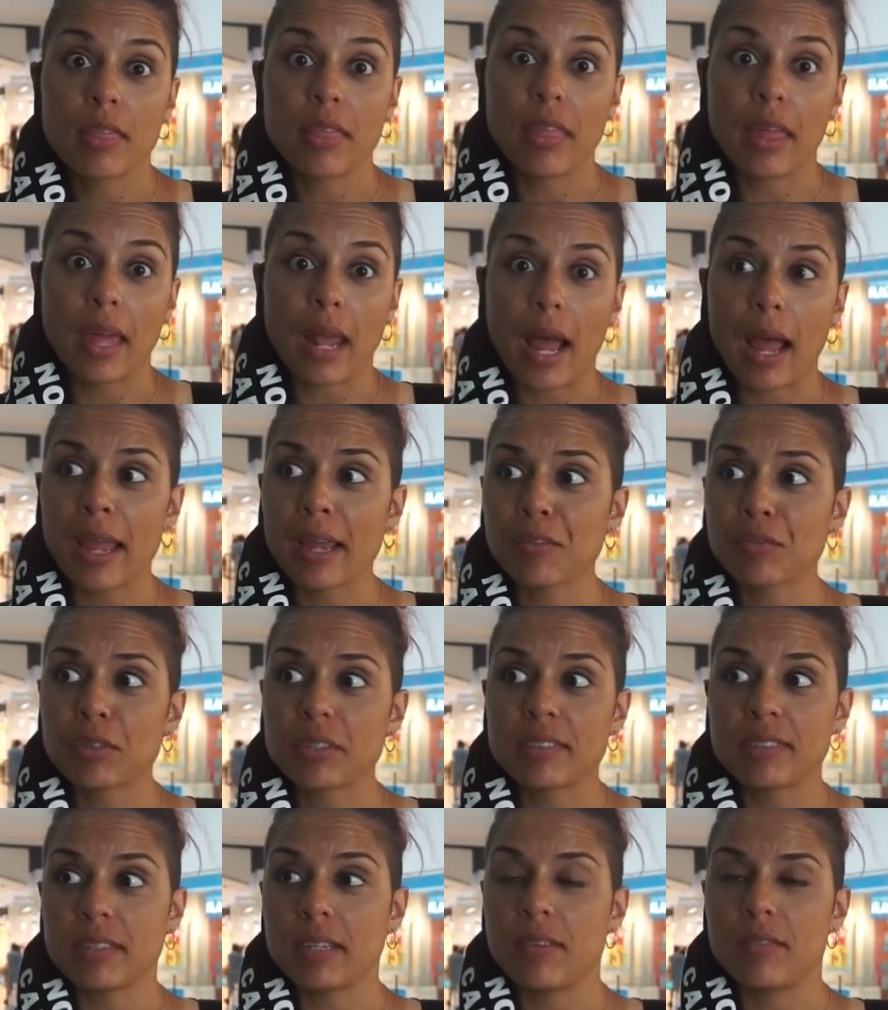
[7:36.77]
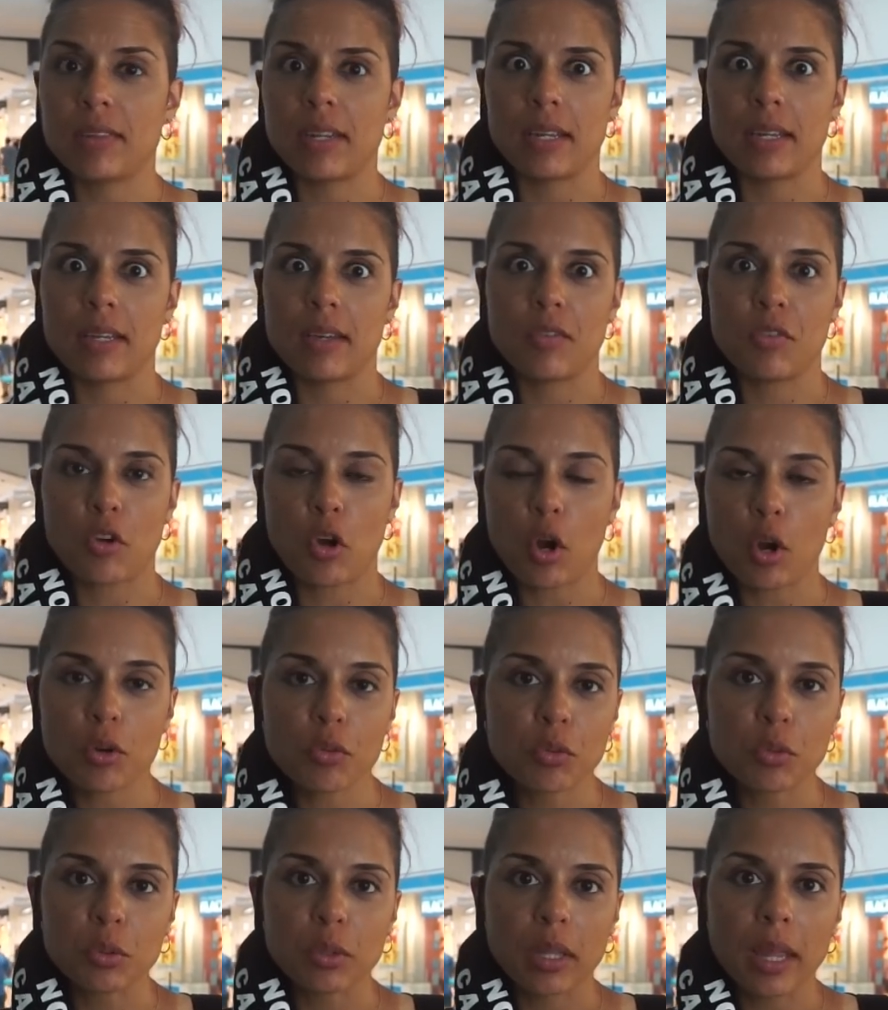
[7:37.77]
that I had received at gift
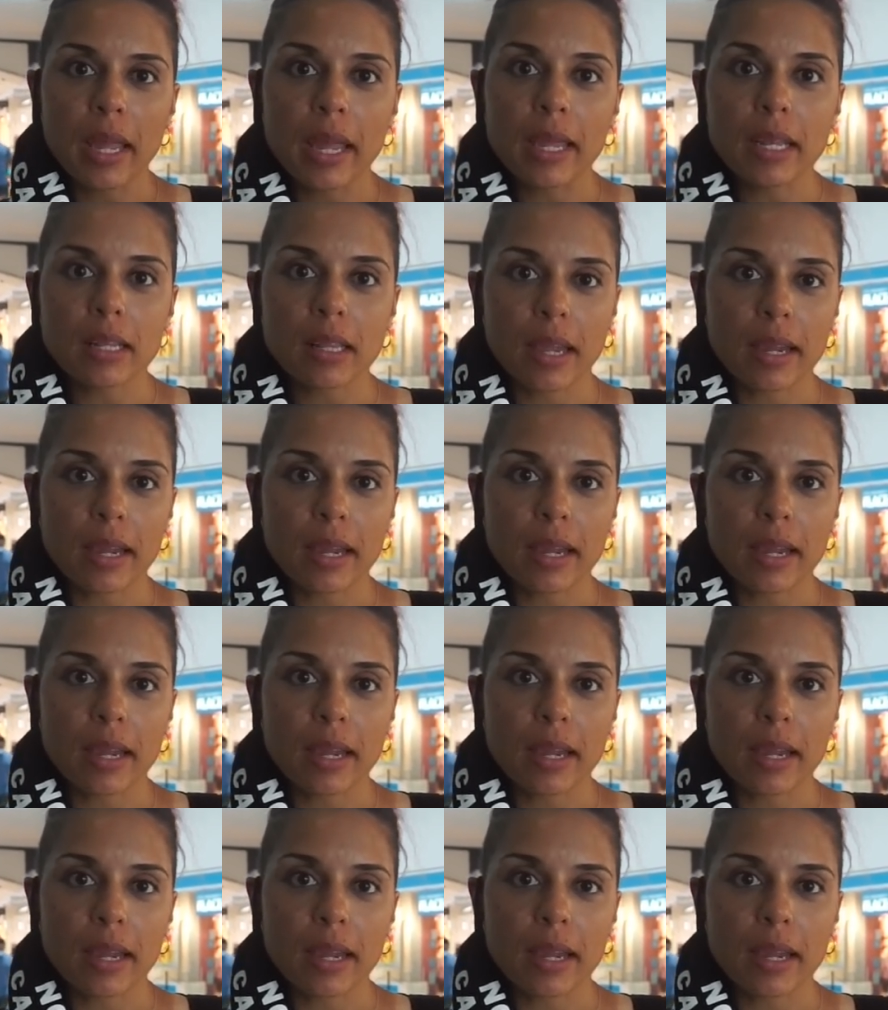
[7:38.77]
card roulette.